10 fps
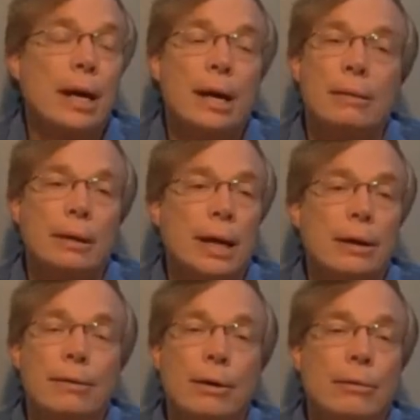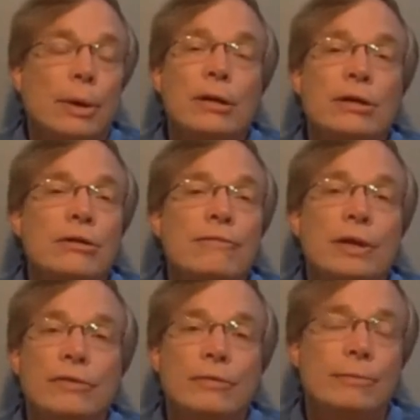I don't know. Went into
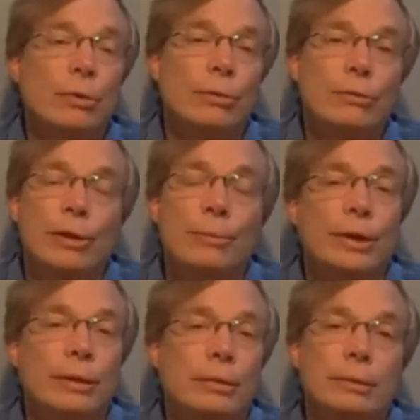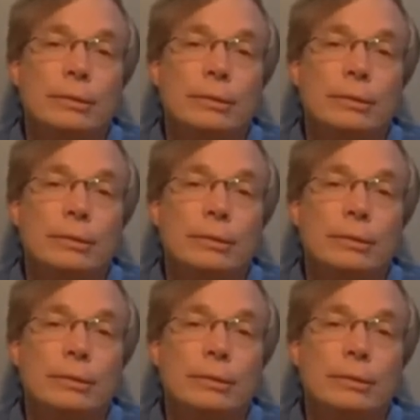defensive mode or something. And